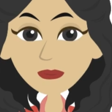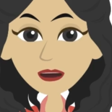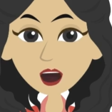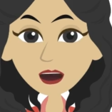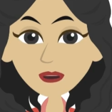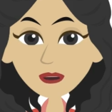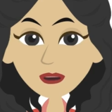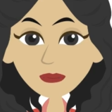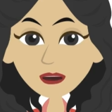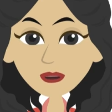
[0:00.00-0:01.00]
Nesting
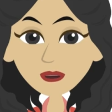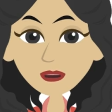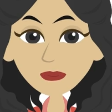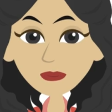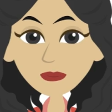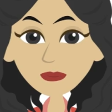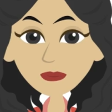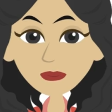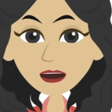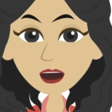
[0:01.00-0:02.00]
season
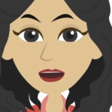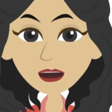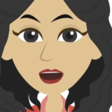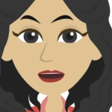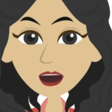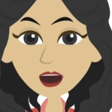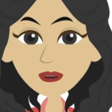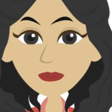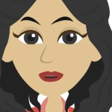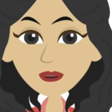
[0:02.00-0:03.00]
is from May
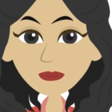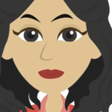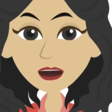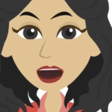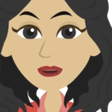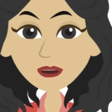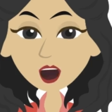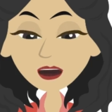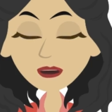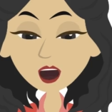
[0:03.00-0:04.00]
1st through
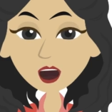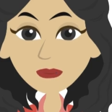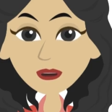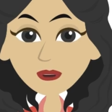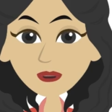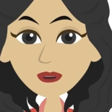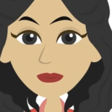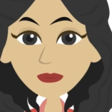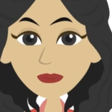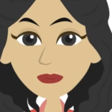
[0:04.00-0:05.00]
October 31st.
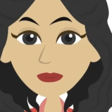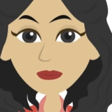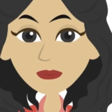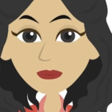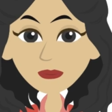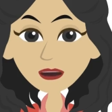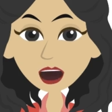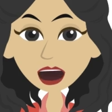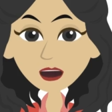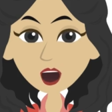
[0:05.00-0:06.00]

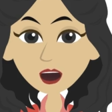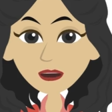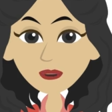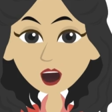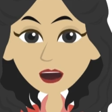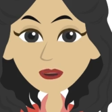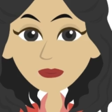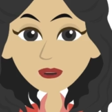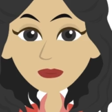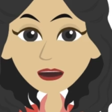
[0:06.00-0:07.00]
One female turtle
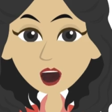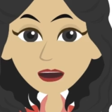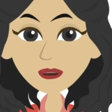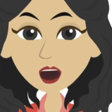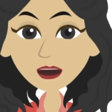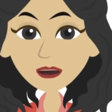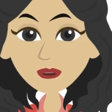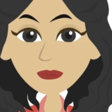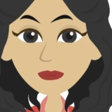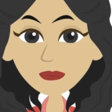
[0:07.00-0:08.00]
might lay
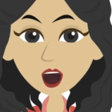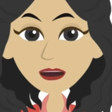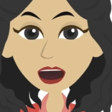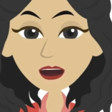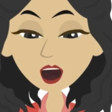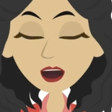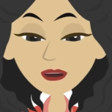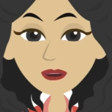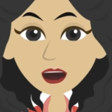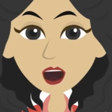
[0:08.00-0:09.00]
over
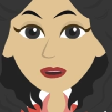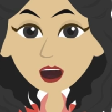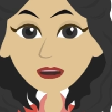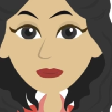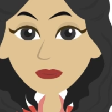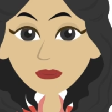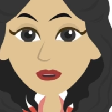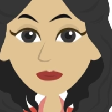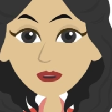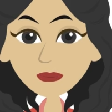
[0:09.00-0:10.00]
100 eggs,
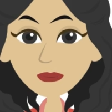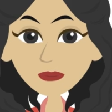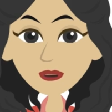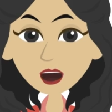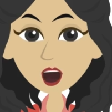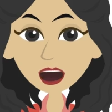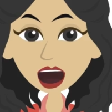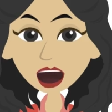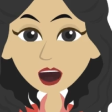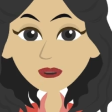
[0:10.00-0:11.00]
but
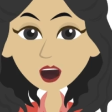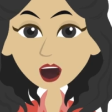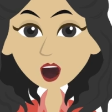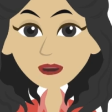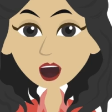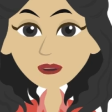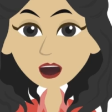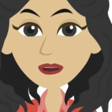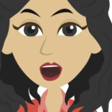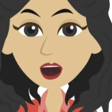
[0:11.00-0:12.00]
only a few will
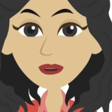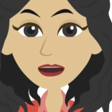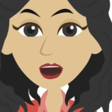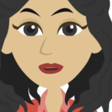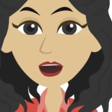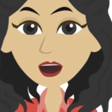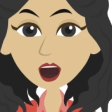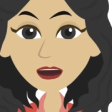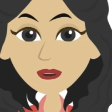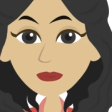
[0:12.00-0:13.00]
survive to become
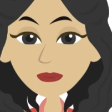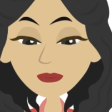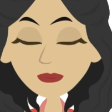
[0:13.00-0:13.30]
adults.